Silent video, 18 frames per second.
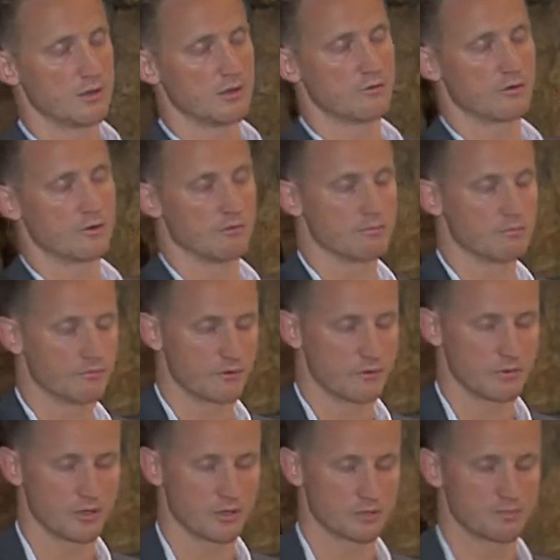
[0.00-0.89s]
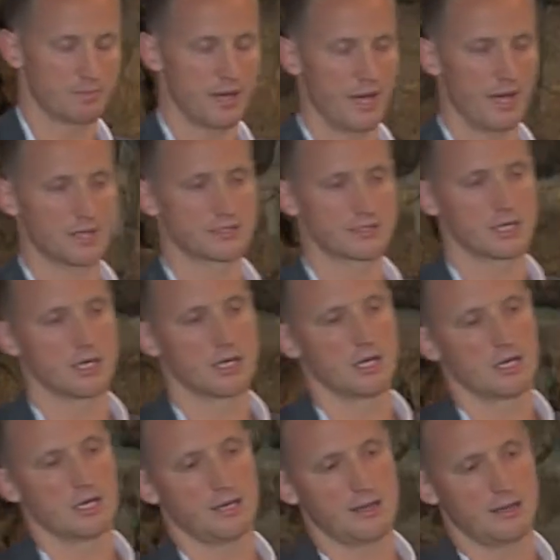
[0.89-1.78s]
from years past,
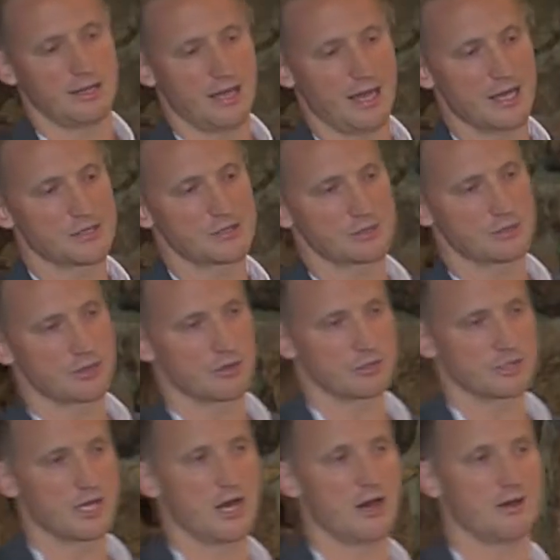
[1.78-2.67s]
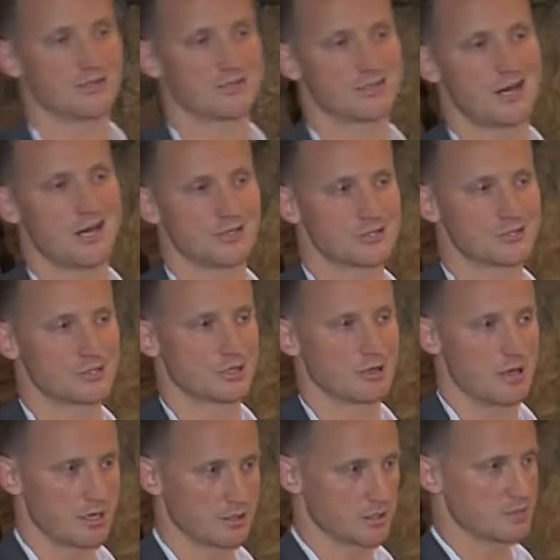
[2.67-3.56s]
the answer turns out is not just to
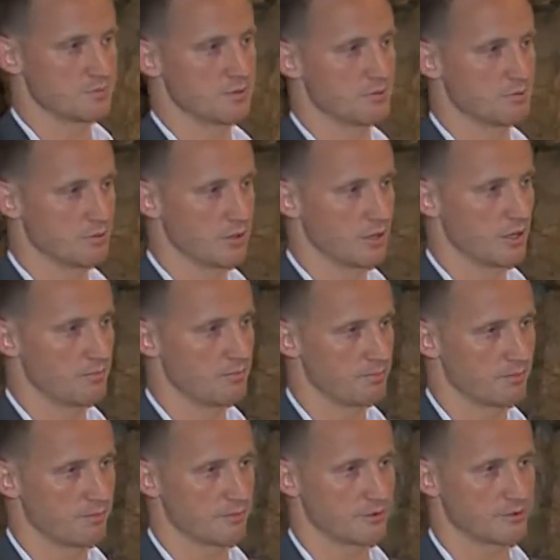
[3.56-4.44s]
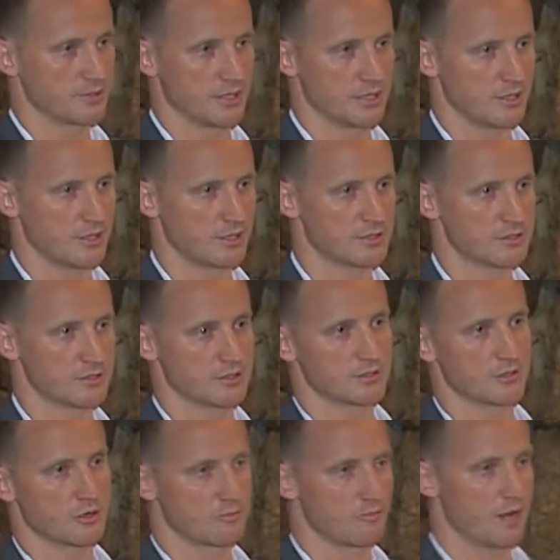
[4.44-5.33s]
lock these people up for 10 years and
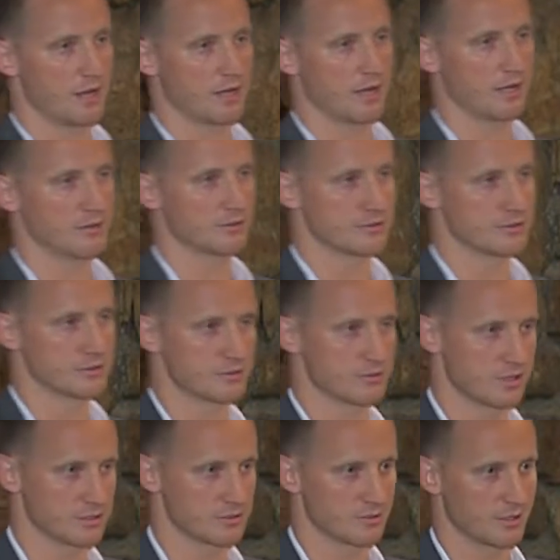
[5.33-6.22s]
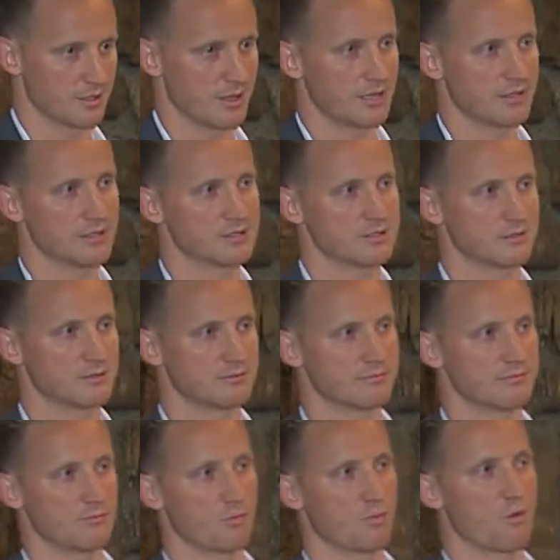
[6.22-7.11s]
then turn them back out to the streets, okay? That doesn't
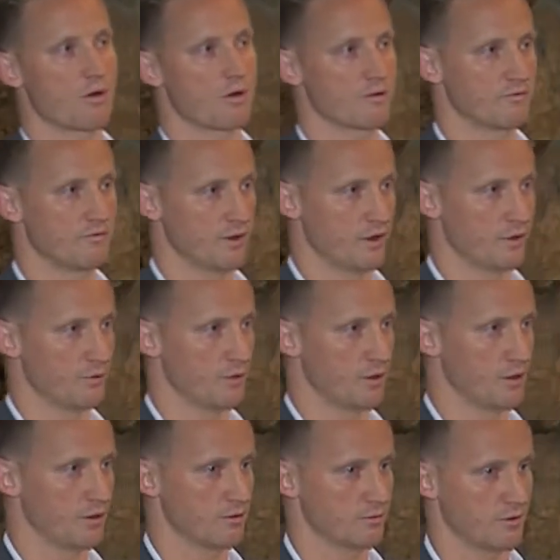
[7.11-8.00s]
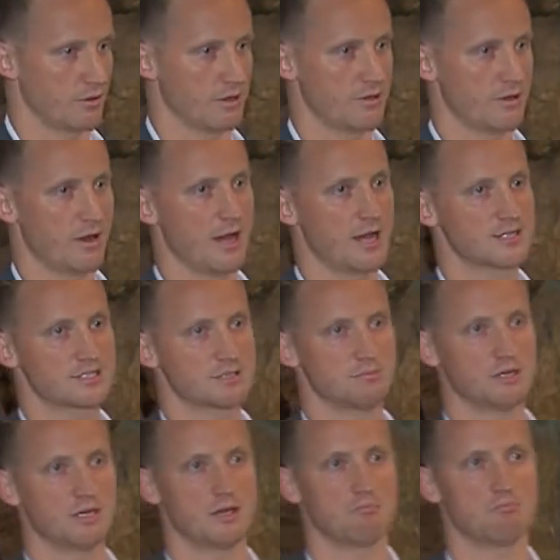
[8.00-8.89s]
work very well, all right? There has to
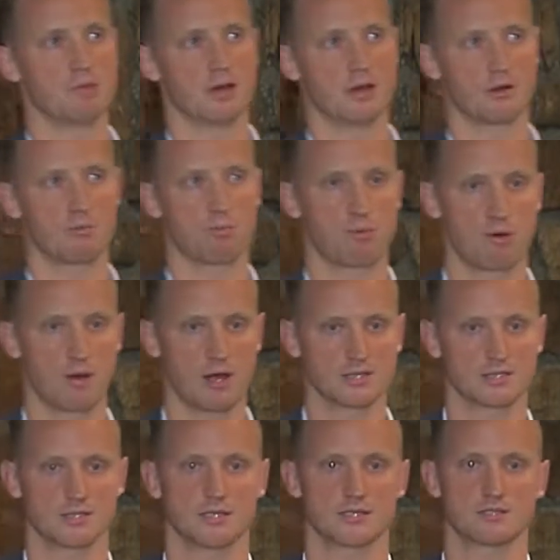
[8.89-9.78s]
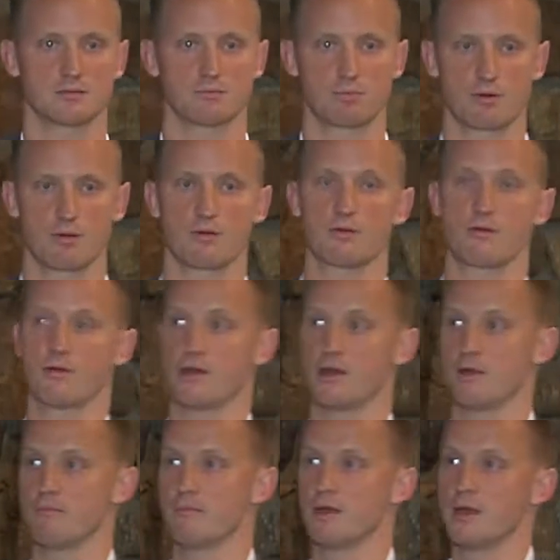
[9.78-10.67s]
be a better process and
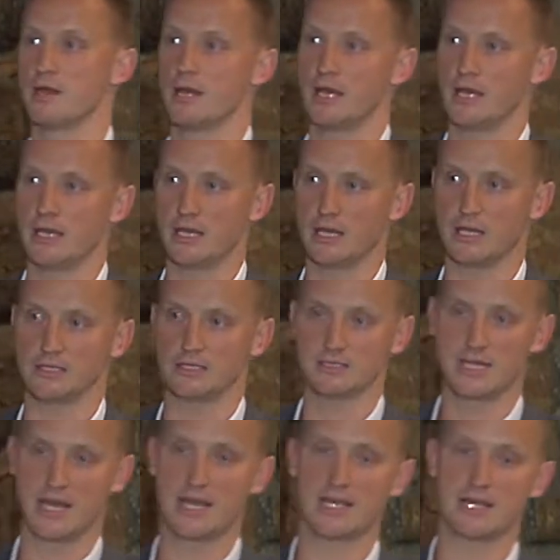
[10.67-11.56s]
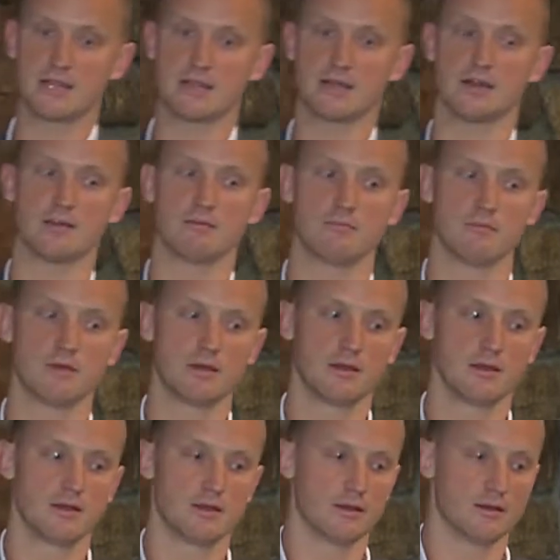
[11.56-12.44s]
program in taking them
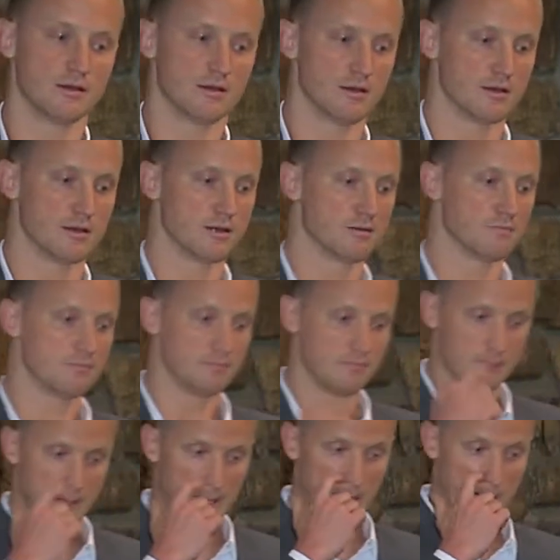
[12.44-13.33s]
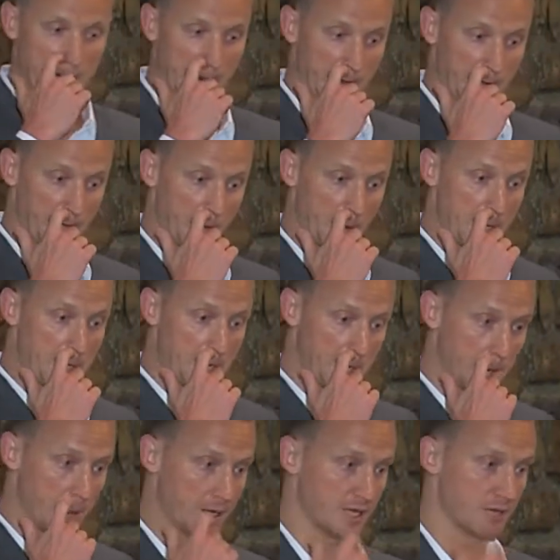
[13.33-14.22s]
and
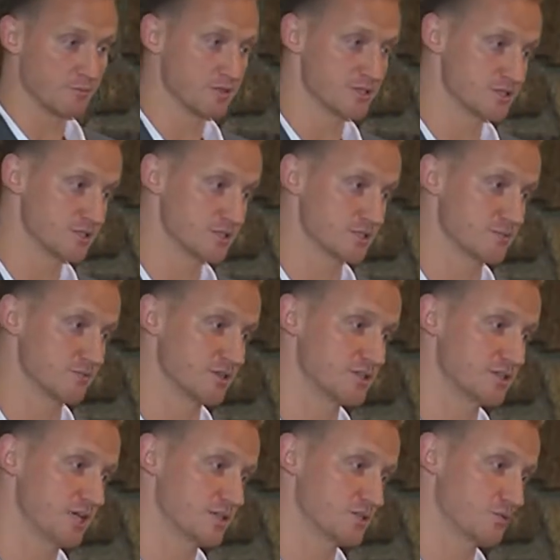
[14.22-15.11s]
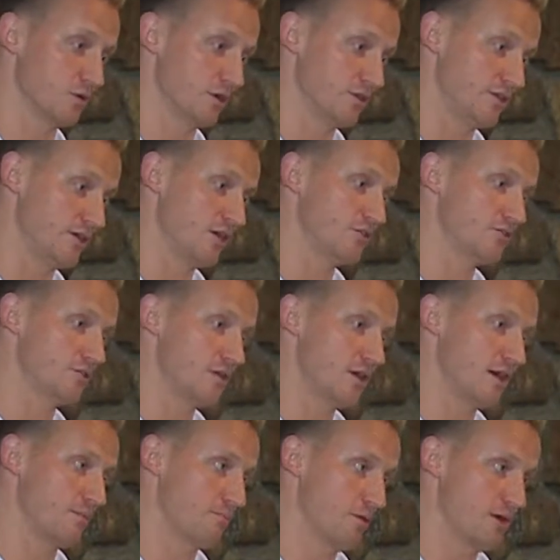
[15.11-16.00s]
reintegrating them in the system. Because guess what? The
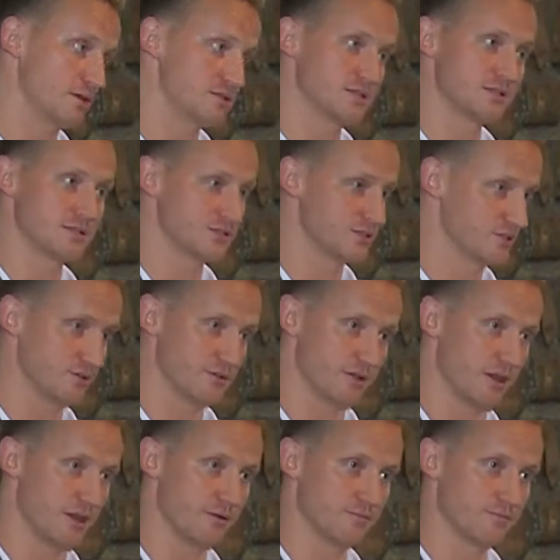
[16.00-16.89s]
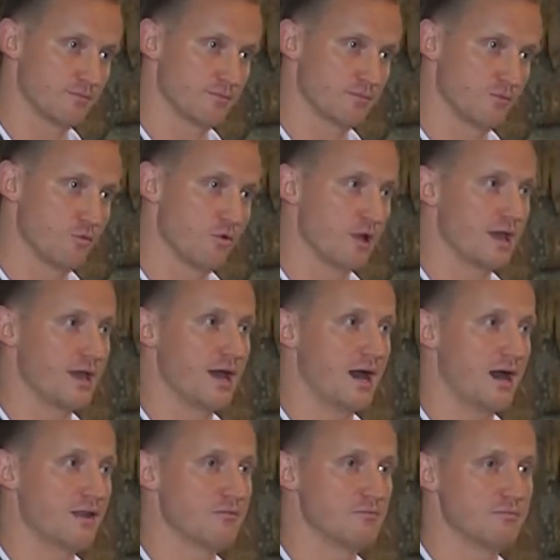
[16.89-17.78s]
underlying process is still there. What
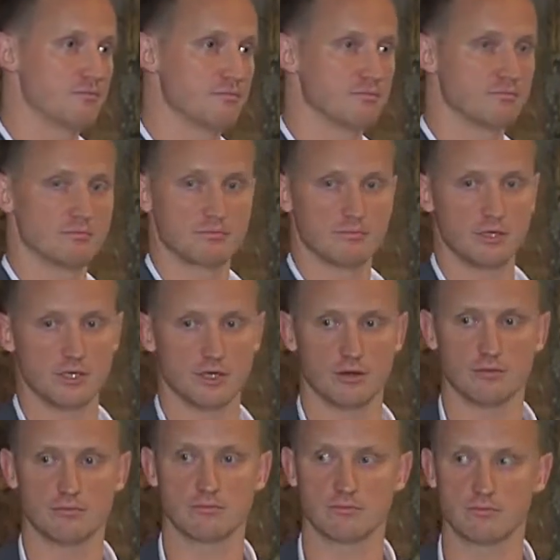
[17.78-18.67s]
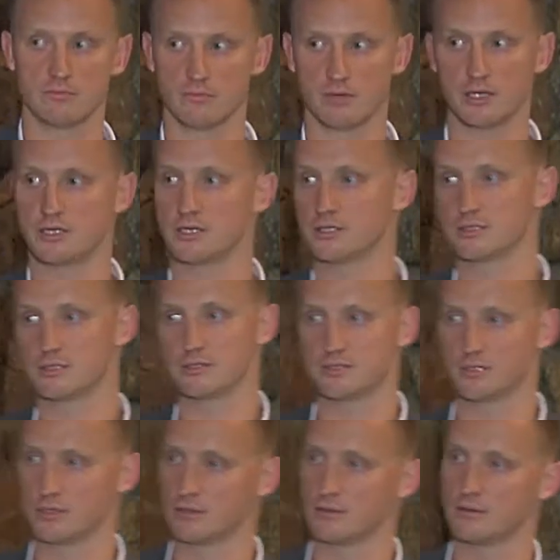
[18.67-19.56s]
got them, addicted
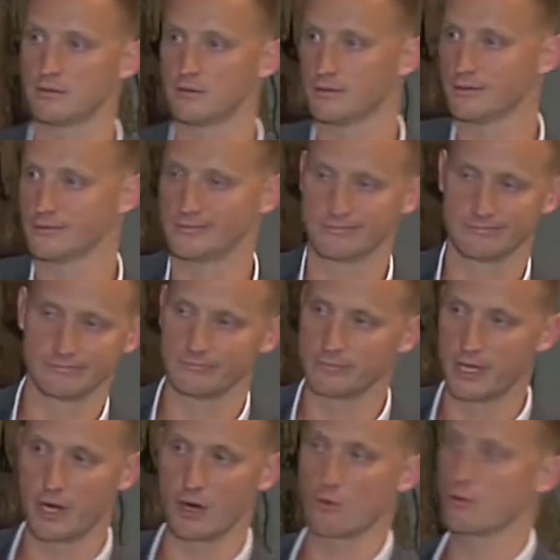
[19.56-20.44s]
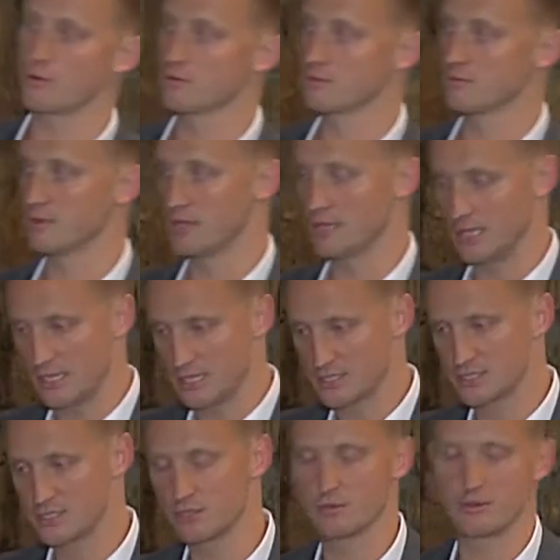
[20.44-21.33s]
to heroin,
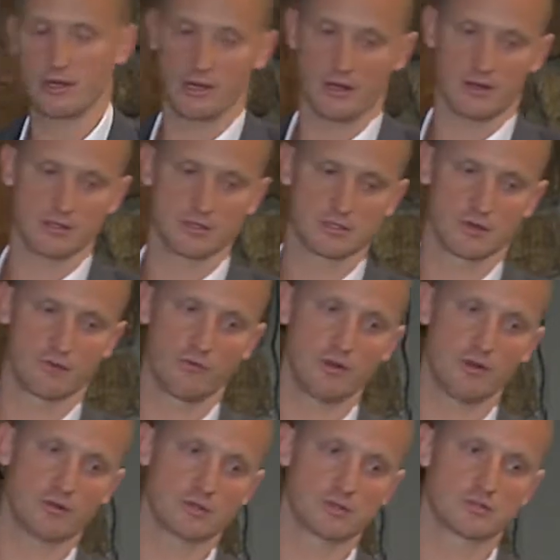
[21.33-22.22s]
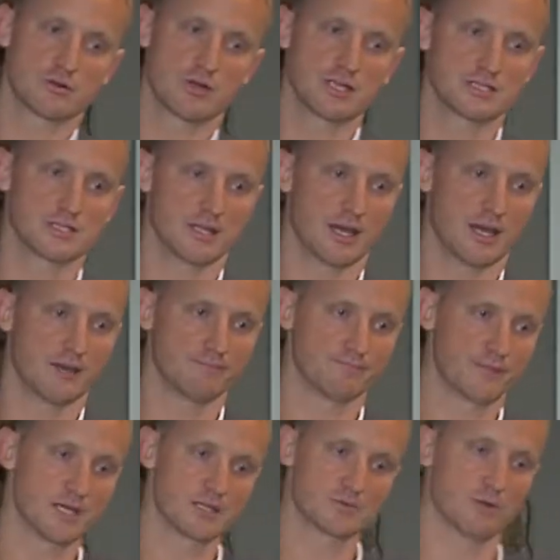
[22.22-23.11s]
it's still there. And so if we don't address
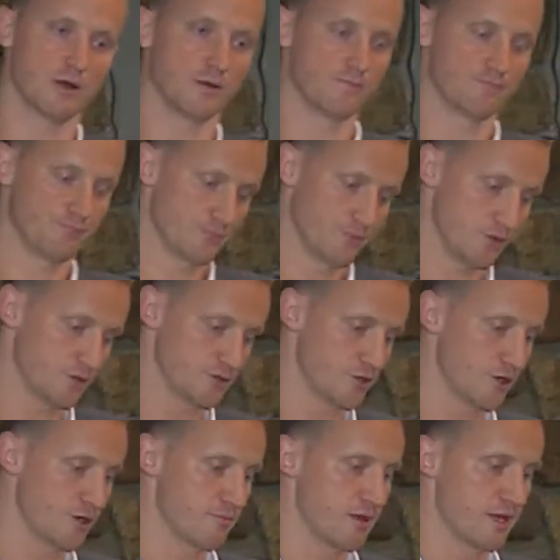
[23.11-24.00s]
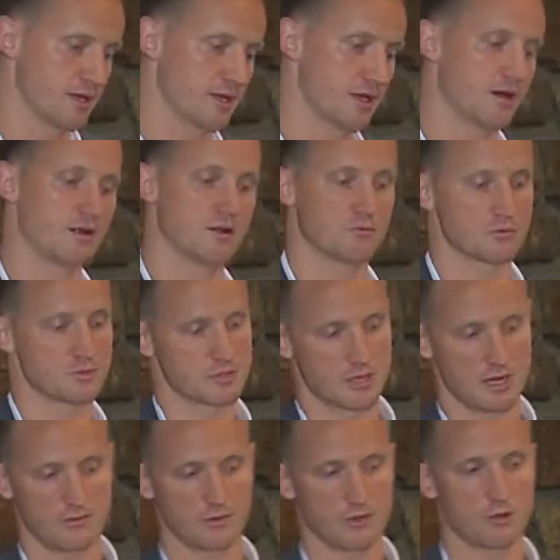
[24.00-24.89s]
that, guess what? You're turning them back out and we're just
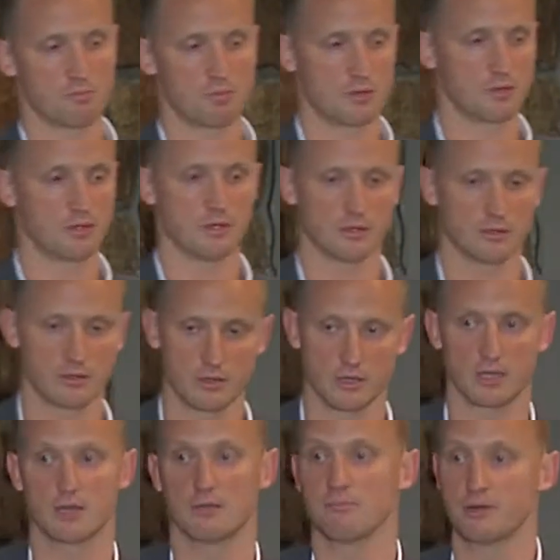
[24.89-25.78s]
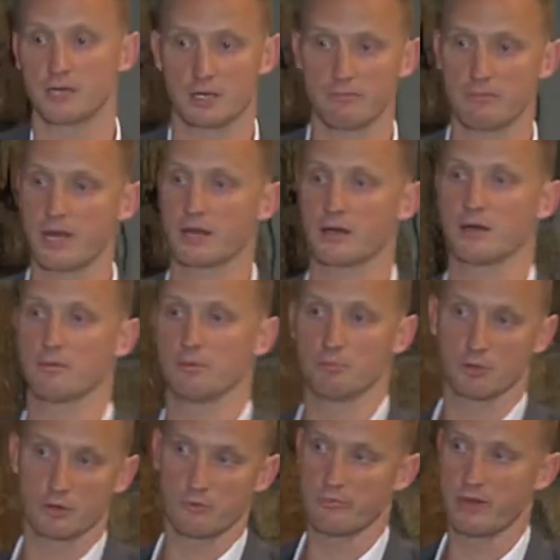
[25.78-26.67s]
gonna have to go pick, you're gonna end up picking back up
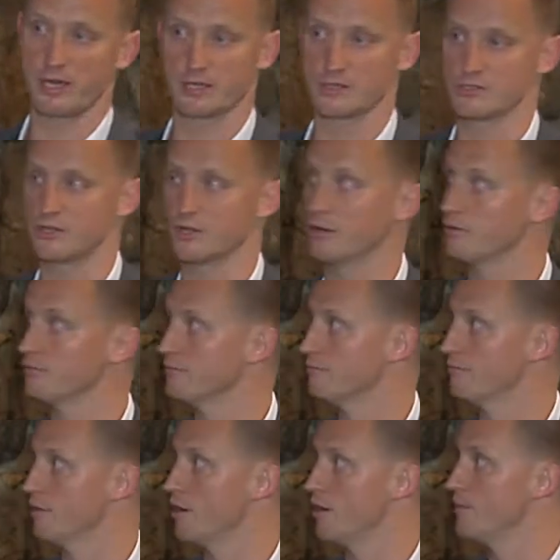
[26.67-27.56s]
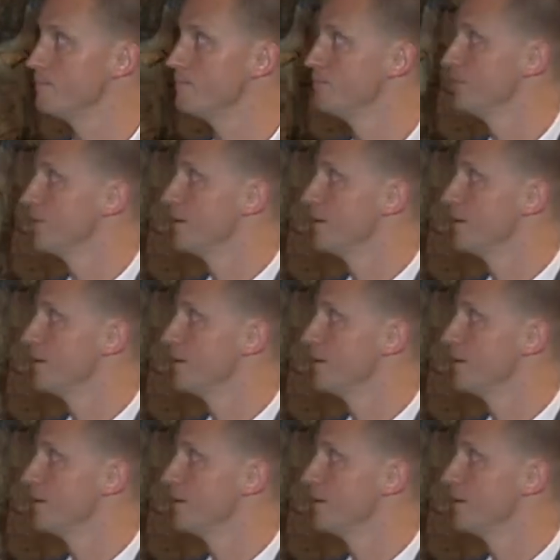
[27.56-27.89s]
and put them back in jail, all right?